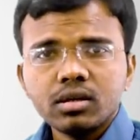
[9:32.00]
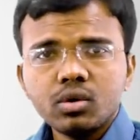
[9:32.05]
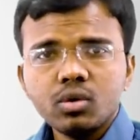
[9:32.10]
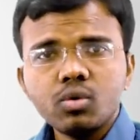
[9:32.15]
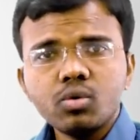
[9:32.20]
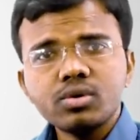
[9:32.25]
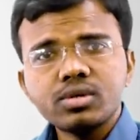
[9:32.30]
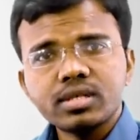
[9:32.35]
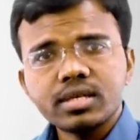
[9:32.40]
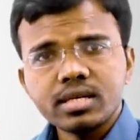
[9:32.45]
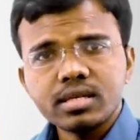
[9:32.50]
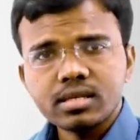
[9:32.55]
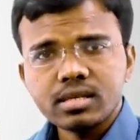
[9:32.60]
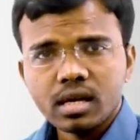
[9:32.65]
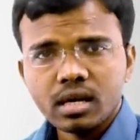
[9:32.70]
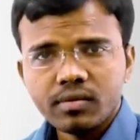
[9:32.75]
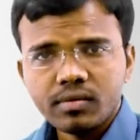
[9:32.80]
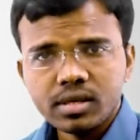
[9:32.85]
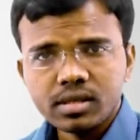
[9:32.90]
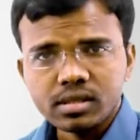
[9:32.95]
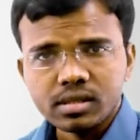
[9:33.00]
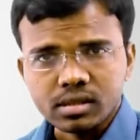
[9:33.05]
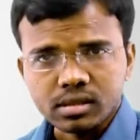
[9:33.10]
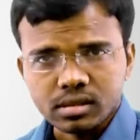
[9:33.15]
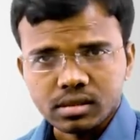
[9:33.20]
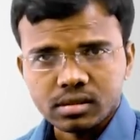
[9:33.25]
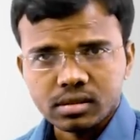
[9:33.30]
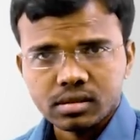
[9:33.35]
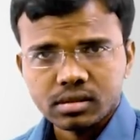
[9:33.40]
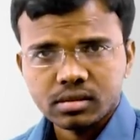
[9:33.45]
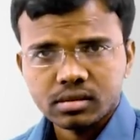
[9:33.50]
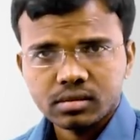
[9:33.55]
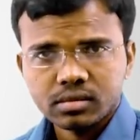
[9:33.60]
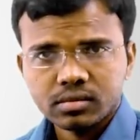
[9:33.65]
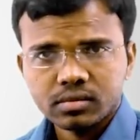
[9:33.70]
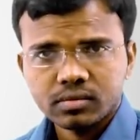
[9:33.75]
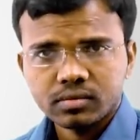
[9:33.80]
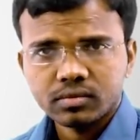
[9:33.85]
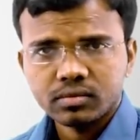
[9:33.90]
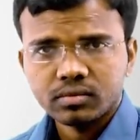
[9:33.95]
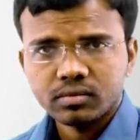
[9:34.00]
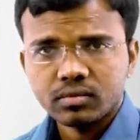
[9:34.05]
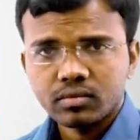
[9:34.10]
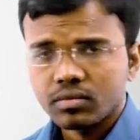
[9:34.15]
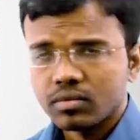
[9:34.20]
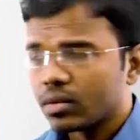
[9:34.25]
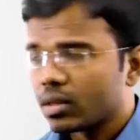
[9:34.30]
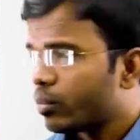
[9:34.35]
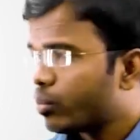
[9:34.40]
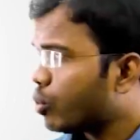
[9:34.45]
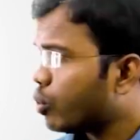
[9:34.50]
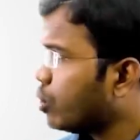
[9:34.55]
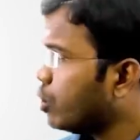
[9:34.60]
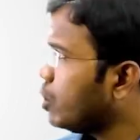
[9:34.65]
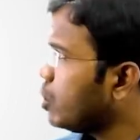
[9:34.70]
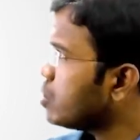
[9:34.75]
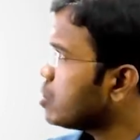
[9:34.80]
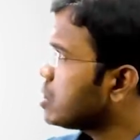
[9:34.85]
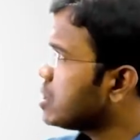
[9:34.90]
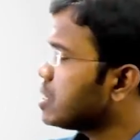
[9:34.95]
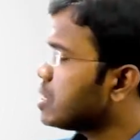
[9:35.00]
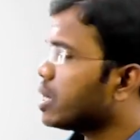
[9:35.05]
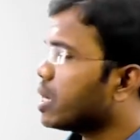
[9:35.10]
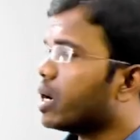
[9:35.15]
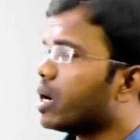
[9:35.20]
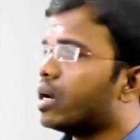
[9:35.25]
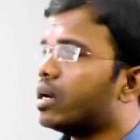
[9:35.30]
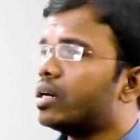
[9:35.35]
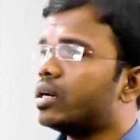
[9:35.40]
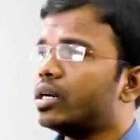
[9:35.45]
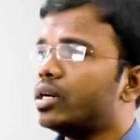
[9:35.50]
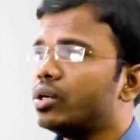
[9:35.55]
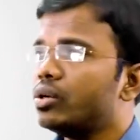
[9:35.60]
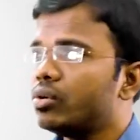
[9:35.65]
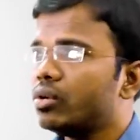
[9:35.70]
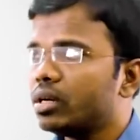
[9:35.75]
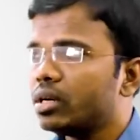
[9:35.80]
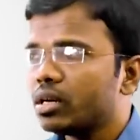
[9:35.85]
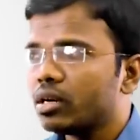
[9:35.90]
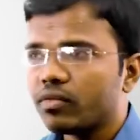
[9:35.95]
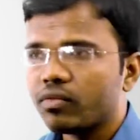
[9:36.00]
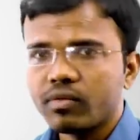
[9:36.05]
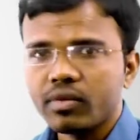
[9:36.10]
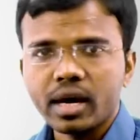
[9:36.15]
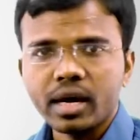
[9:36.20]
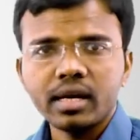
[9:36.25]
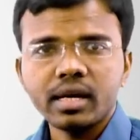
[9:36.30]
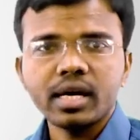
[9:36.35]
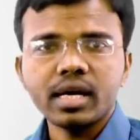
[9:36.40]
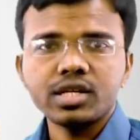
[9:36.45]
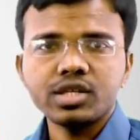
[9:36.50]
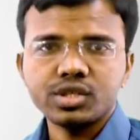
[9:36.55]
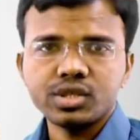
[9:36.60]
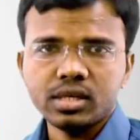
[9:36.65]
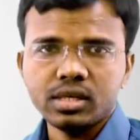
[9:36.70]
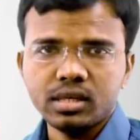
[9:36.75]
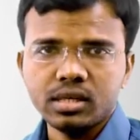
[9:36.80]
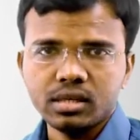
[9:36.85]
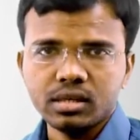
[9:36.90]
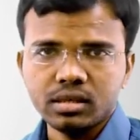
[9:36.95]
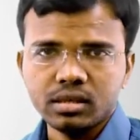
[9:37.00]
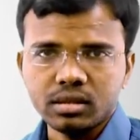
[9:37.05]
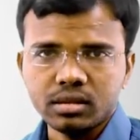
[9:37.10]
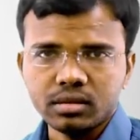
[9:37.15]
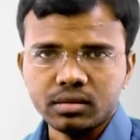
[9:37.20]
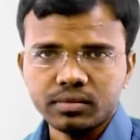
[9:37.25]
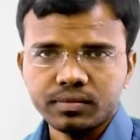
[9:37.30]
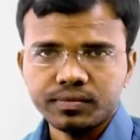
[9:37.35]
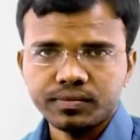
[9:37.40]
goods and services produced in the country during a financial year